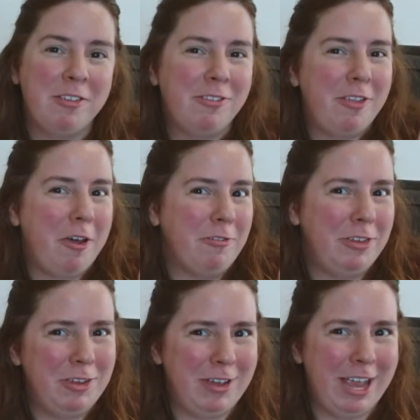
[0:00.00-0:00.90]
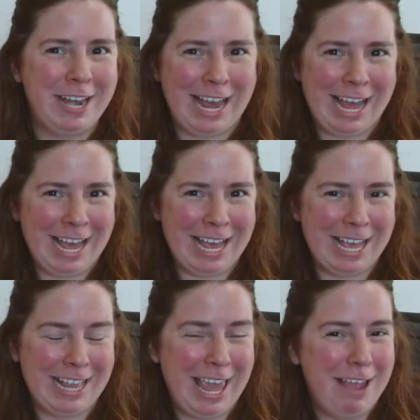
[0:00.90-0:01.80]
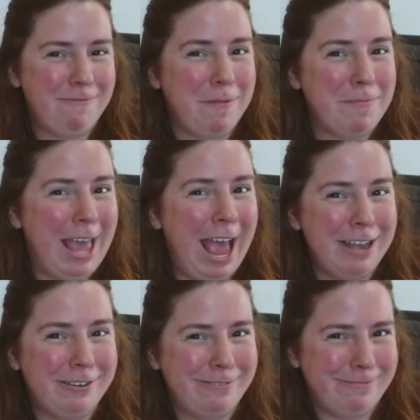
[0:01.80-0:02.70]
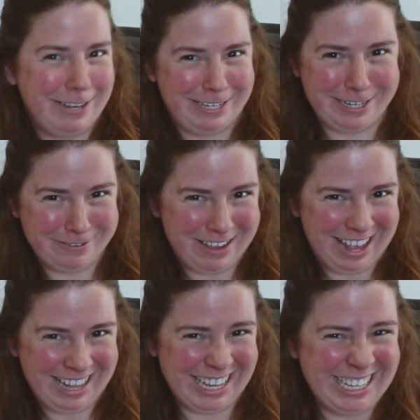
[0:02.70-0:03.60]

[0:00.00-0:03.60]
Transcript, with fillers: So you can uh, take from that what you will